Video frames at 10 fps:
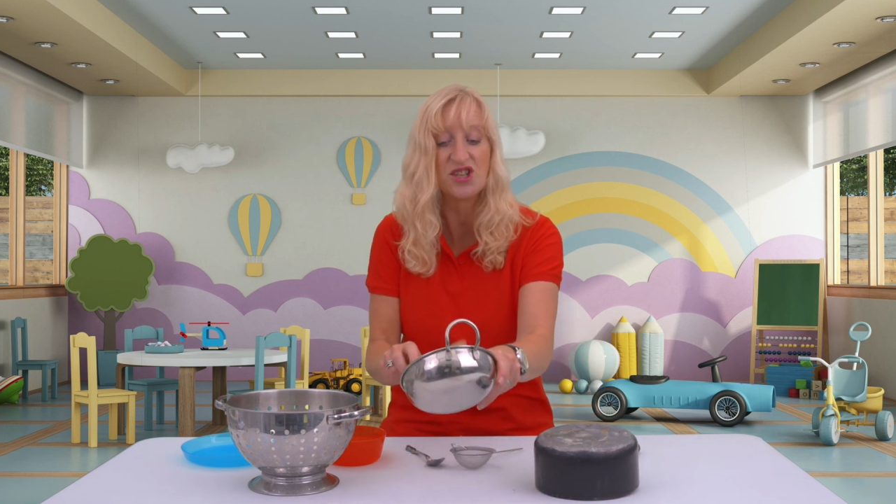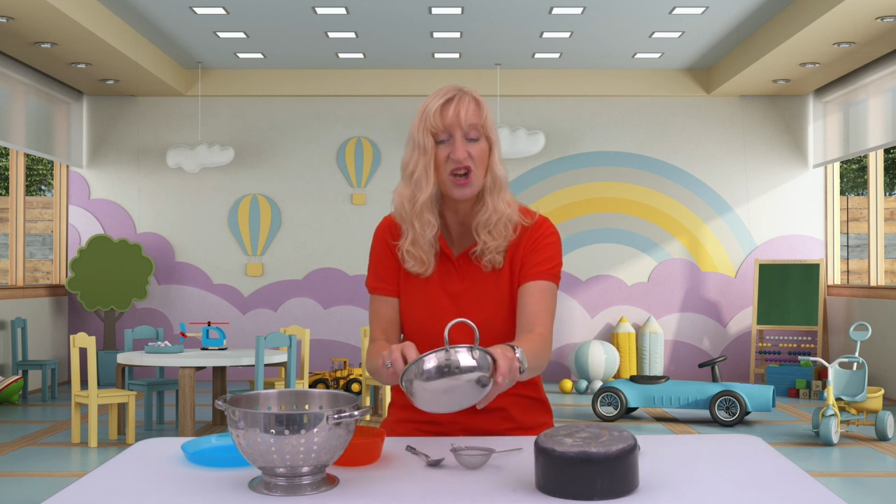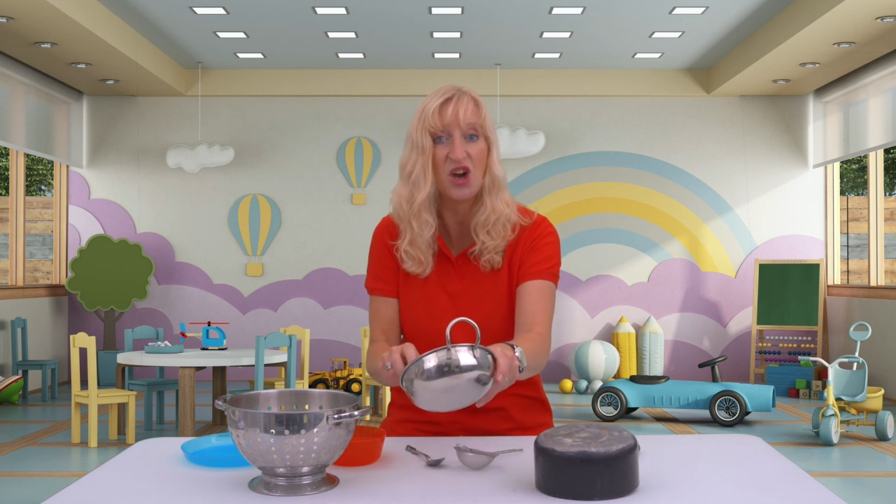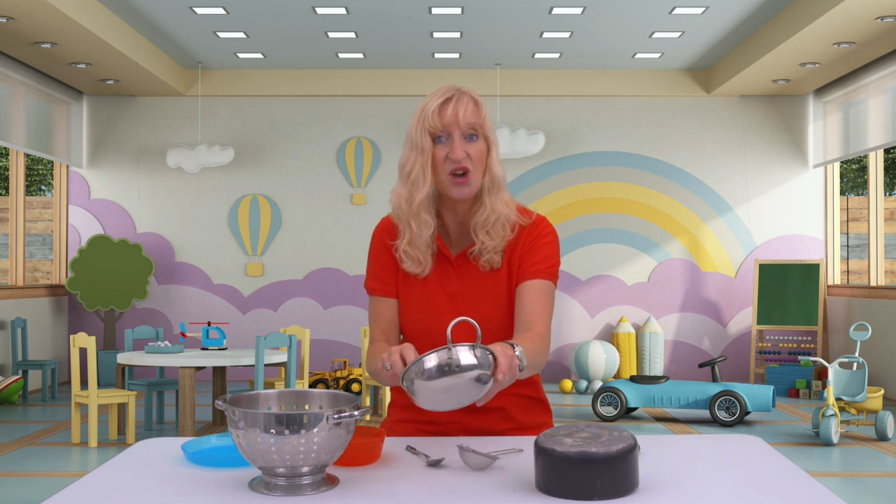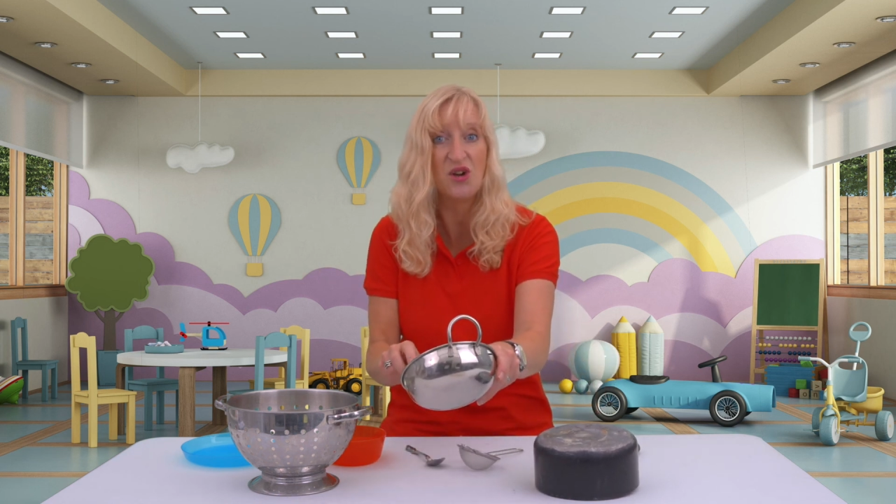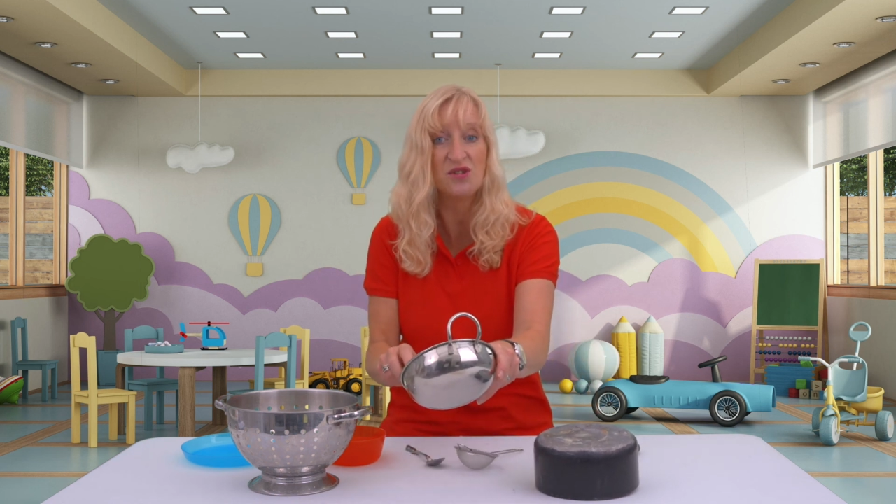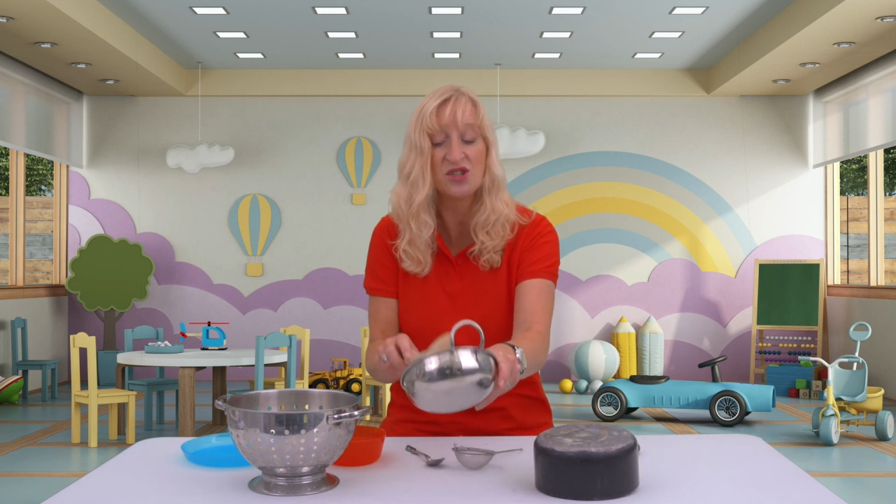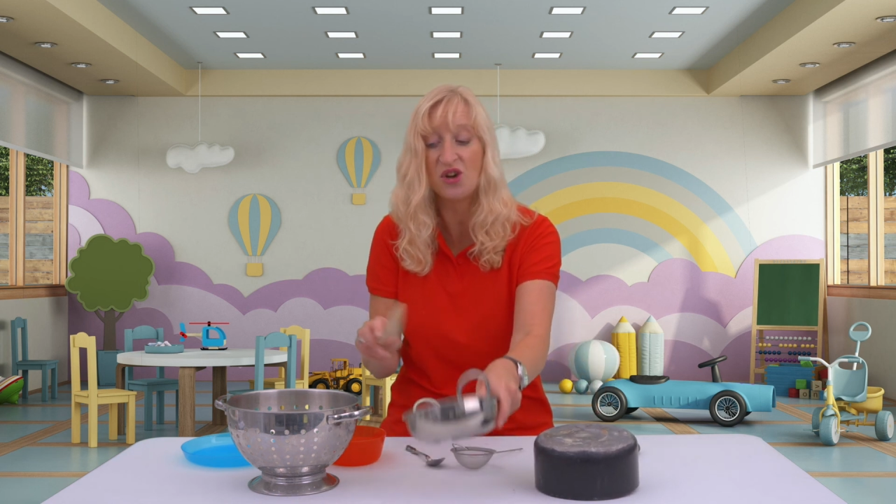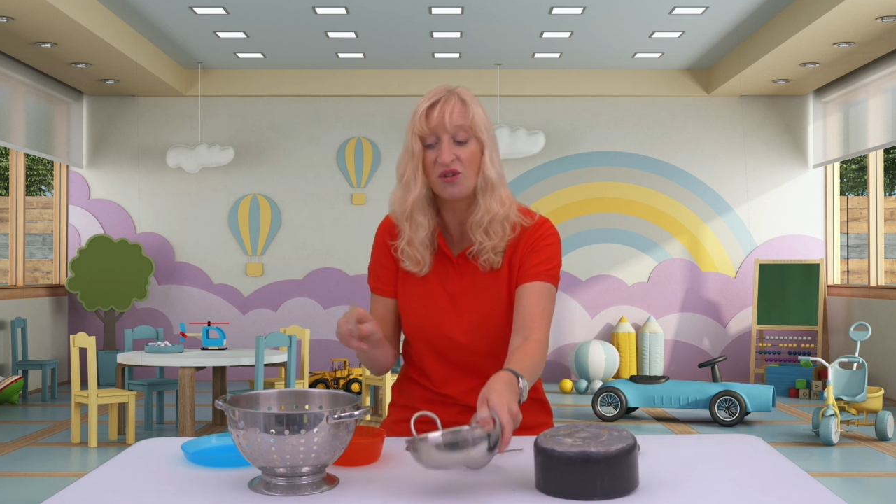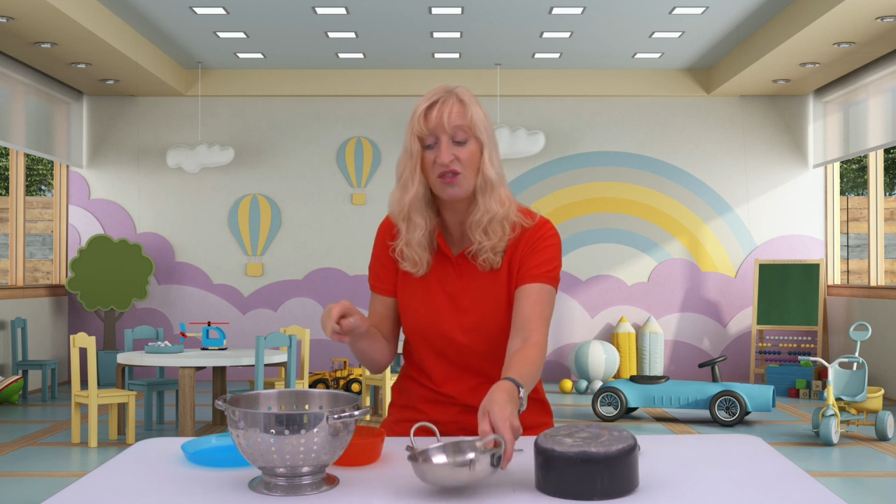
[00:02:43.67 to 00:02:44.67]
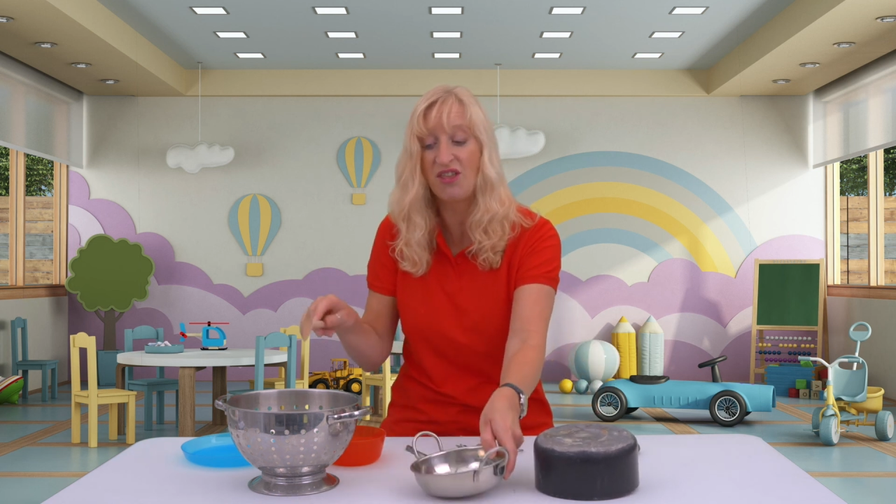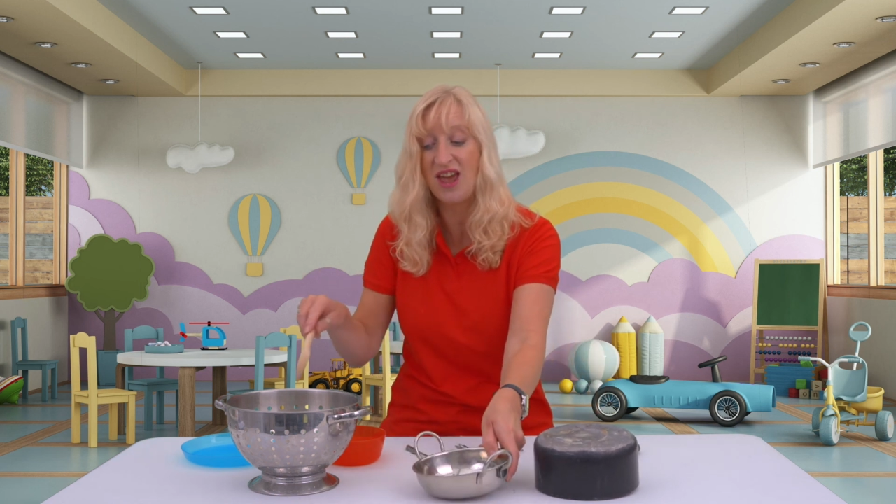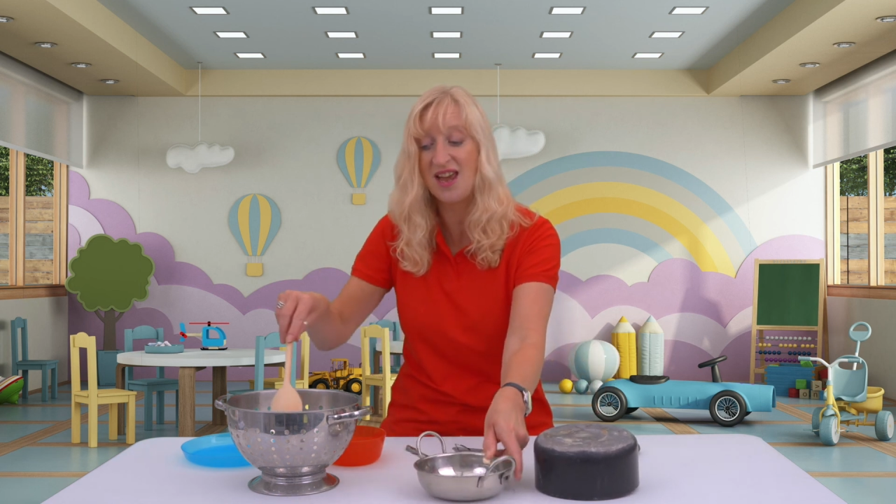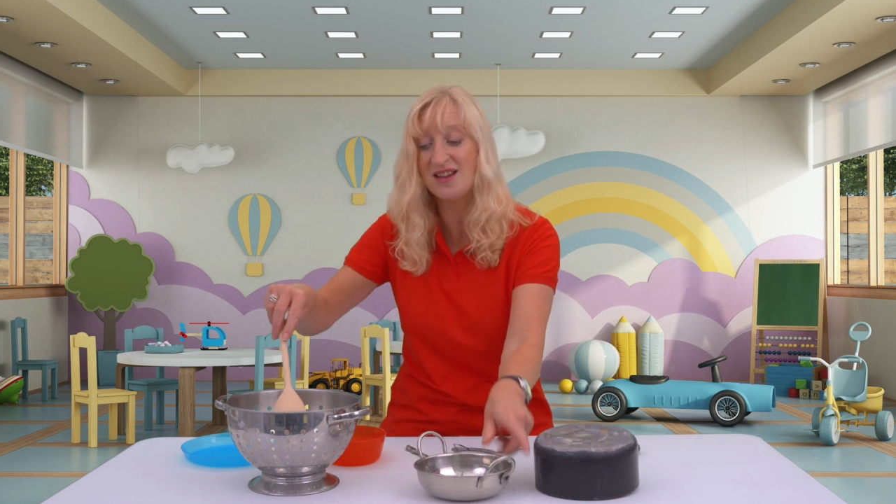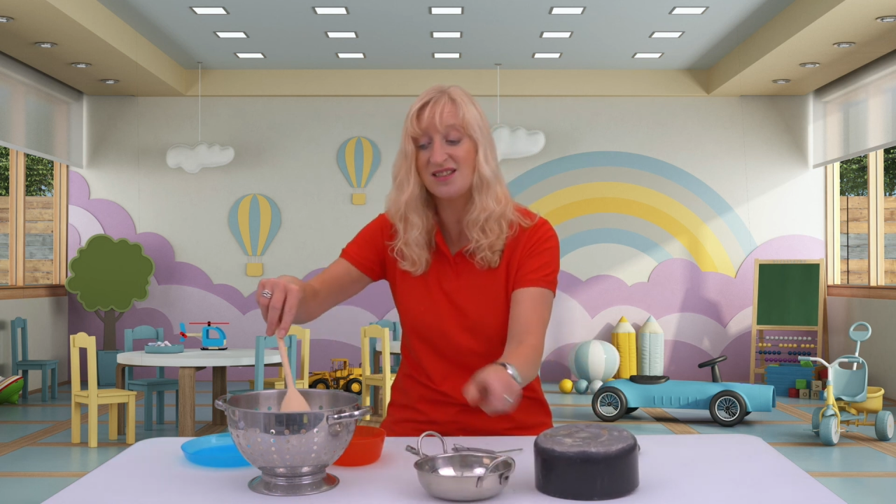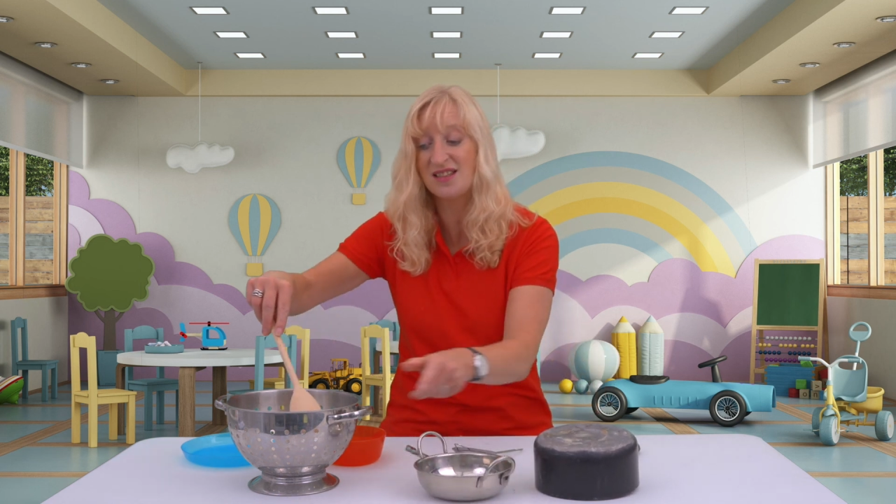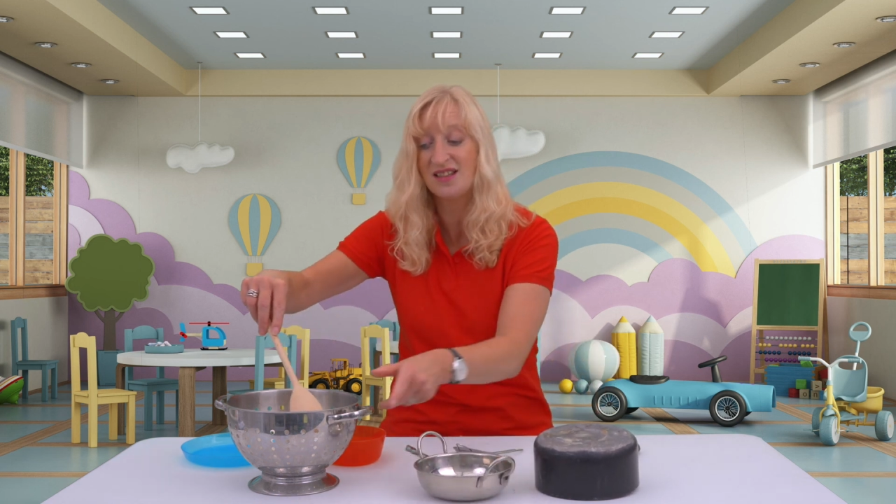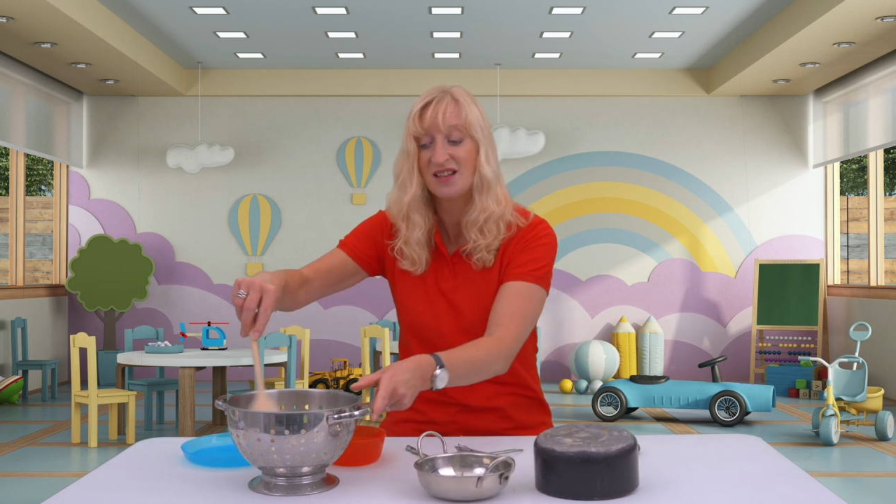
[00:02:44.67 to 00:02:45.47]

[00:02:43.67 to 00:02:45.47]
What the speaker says: tones on things,